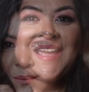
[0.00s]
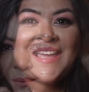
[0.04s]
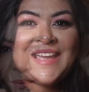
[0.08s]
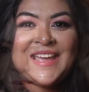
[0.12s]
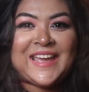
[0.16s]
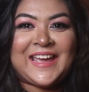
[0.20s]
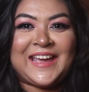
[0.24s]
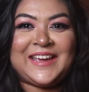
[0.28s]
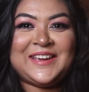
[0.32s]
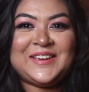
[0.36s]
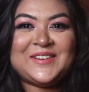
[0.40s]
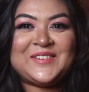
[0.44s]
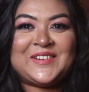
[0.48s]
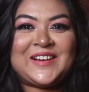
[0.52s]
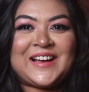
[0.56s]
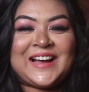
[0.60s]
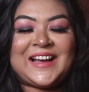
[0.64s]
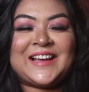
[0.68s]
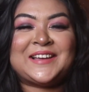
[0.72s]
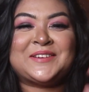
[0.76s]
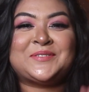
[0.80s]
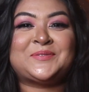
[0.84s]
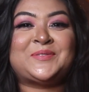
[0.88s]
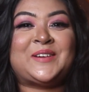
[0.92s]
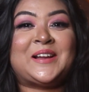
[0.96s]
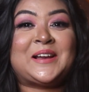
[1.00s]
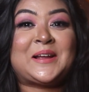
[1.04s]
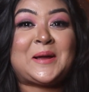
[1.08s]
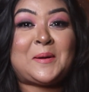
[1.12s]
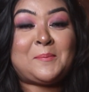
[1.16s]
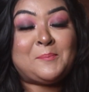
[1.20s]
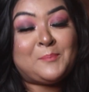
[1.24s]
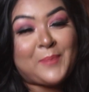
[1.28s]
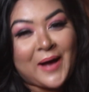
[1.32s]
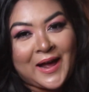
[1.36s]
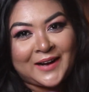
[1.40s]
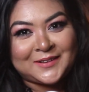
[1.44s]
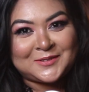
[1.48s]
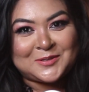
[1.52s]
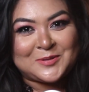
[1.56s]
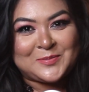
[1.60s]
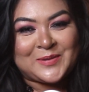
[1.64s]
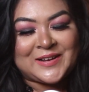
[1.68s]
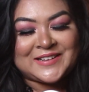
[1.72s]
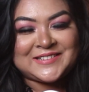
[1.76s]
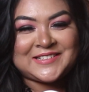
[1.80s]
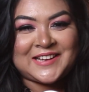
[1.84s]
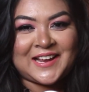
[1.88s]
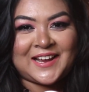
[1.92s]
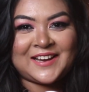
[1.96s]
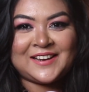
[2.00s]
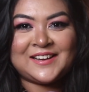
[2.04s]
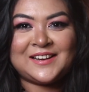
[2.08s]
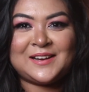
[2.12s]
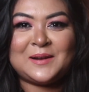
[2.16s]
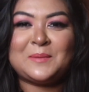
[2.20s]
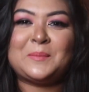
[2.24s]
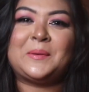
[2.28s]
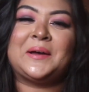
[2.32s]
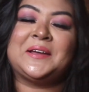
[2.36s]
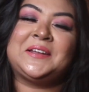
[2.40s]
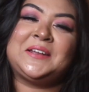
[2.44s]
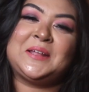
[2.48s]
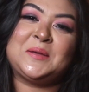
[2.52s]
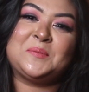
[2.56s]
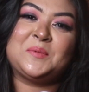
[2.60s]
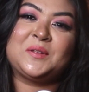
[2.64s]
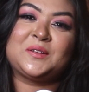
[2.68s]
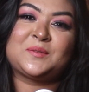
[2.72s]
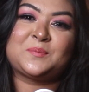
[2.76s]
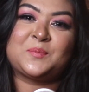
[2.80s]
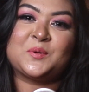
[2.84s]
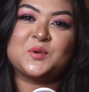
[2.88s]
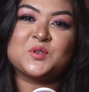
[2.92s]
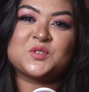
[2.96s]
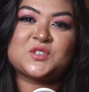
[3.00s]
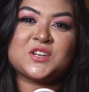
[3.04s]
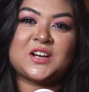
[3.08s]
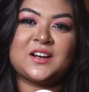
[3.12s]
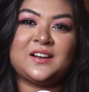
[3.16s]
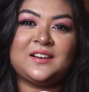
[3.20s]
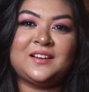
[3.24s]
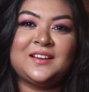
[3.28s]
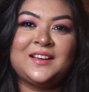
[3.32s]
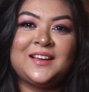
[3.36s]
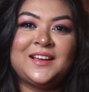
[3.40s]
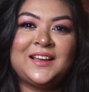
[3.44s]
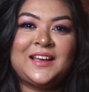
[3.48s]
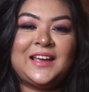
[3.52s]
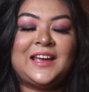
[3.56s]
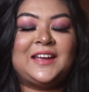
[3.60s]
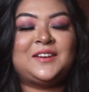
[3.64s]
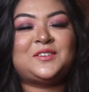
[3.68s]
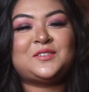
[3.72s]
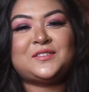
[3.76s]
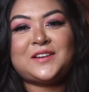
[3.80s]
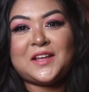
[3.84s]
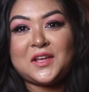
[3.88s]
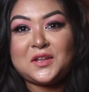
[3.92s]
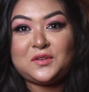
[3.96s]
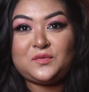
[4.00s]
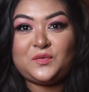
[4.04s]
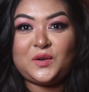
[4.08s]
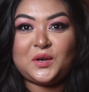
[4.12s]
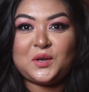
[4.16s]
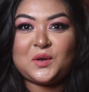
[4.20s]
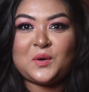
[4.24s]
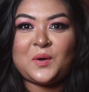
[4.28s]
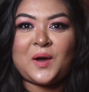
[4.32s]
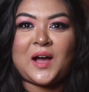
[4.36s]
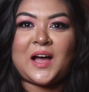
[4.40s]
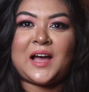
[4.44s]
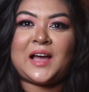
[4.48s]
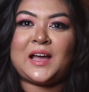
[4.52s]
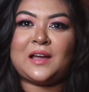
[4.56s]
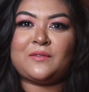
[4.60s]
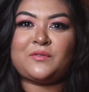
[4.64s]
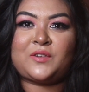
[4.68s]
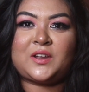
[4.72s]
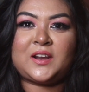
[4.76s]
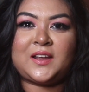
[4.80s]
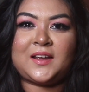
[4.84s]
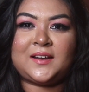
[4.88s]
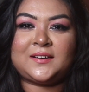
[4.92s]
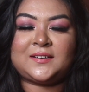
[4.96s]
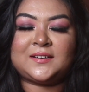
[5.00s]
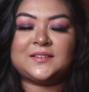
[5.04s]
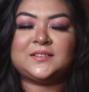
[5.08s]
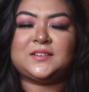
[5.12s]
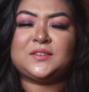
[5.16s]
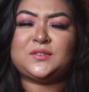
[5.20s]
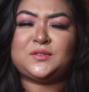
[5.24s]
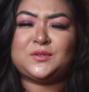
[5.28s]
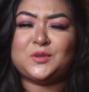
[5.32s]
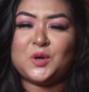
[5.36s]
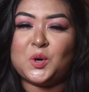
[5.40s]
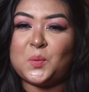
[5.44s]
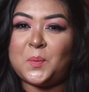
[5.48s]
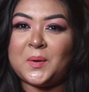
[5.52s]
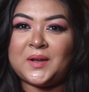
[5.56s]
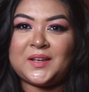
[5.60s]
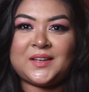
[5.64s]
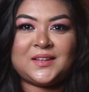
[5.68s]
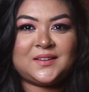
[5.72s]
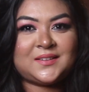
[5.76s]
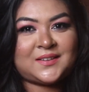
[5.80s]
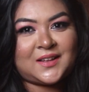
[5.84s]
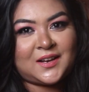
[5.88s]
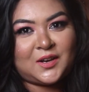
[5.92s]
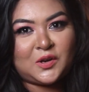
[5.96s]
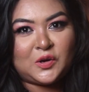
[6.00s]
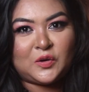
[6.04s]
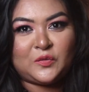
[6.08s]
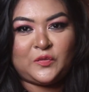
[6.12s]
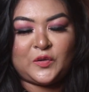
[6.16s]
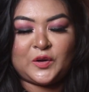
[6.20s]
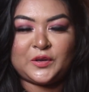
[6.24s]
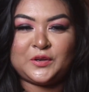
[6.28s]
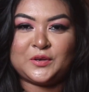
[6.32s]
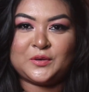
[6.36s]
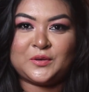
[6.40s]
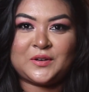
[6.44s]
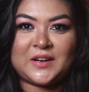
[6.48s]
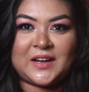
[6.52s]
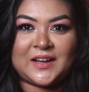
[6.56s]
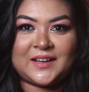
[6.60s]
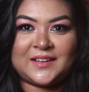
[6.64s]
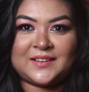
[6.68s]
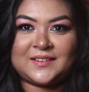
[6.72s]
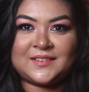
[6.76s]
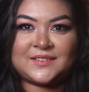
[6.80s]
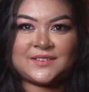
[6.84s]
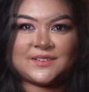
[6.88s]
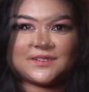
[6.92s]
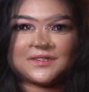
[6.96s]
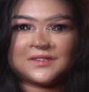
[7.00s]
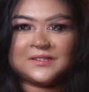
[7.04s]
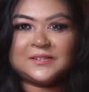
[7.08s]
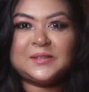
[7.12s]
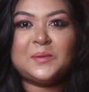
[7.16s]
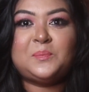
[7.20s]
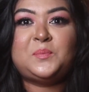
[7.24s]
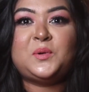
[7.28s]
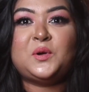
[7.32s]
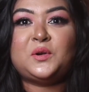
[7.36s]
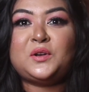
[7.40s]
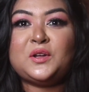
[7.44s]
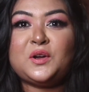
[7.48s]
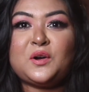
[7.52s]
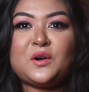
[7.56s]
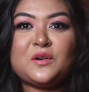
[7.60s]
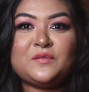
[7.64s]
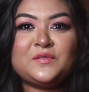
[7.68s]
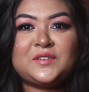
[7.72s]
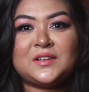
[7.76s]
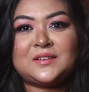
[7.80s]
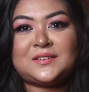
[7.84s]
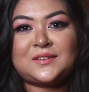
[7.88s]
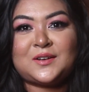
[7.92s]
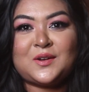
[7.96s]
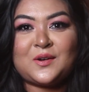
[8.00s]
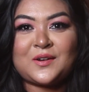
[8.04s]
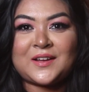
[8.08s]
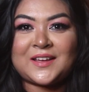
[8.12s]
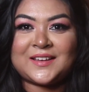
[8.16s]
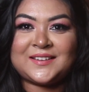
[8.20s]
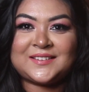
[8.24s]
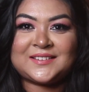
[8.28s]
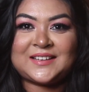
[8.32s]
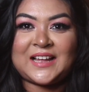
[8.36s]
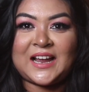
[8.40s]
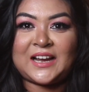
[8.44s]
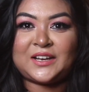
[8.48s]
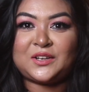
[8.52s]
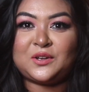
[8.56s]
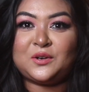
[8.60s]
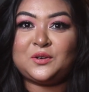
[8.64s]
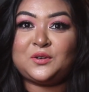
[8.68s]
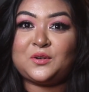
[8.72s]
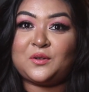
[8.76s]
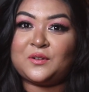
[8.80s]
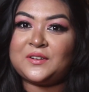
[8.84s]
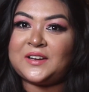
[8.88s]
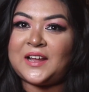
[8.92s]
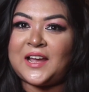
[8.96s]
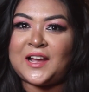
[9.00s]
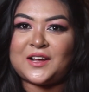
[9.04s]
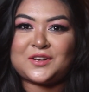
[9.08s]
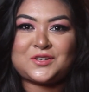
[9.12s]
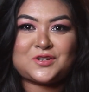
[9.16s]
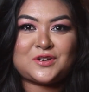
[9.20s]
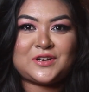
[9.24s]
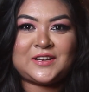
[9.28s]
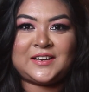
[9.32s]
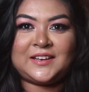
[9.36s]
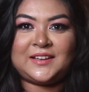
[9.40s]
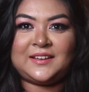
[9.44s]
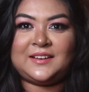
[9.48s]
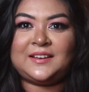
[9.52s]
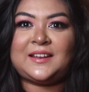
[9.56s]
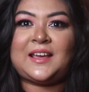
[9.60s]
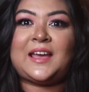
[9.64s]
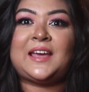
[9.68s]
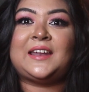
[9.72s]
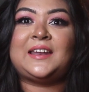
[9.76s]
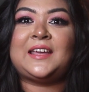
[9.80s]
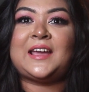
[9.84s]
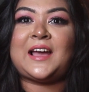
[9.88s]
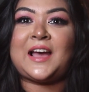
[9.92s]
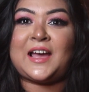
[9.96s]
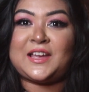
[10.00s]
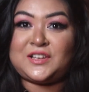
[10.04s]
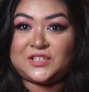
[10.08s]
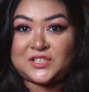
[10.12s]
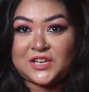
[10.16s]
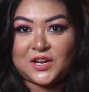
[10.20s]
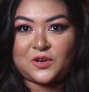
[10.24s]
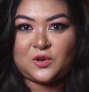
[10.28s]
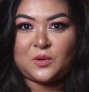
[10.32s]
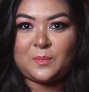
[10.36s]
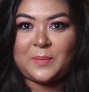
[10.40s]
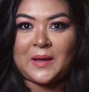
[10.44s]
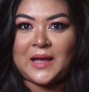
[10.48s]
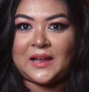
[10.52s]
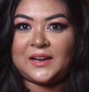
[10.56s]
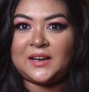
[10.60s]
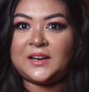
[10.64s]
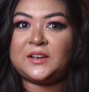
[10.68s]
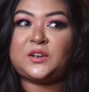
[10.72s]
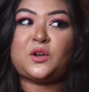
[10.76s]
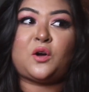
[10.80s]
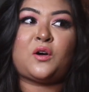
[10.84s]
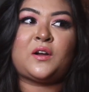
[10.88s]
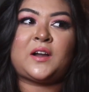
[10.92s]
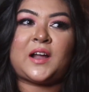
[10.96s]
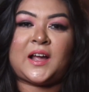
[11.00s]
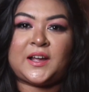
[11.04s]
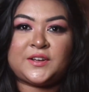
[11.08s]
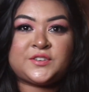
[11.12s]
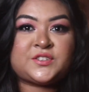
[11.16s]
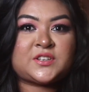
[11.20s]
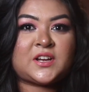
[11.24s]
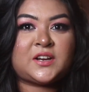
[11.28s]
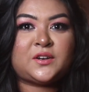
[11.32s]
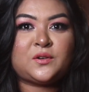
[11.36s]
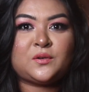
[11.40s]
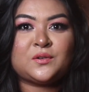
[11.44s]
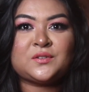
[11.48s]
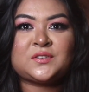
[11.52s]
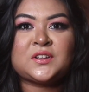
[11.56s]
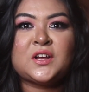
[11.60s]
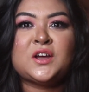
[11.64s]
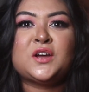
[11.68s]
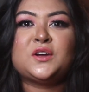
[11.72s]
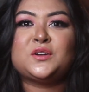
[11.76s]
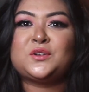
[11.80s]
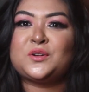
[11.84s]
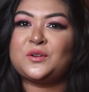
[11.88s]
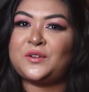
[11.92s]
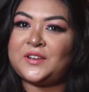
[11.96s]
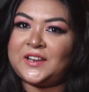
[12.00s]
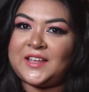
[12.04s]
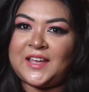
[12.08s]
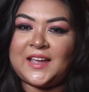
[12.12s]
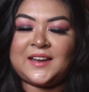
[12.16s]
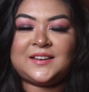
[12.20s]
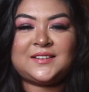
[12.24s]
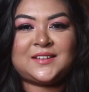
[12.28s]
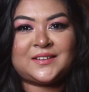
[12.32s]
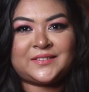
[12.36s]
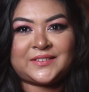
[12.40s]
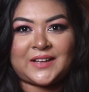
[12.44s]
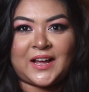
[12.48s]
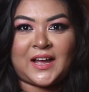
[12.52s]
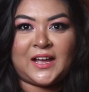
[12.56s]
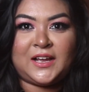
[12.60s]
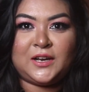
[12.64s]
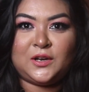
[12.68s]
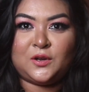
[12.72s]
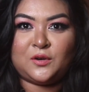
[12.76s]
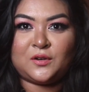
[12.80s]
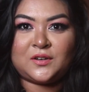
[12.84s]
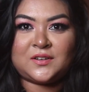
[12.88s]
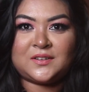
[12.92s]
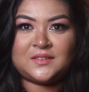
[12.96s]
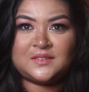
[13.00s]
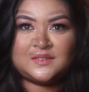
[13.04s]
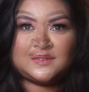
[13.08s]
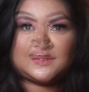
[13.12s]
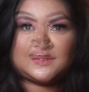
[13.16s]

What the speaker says: Hey you guys, welcome back to my channel. My name is Pooja. In today's video, I have created this super easy look for you guys. The beauty of this look is that you don't actually need any eyeshadow palette or eyeshadows to create this eye look.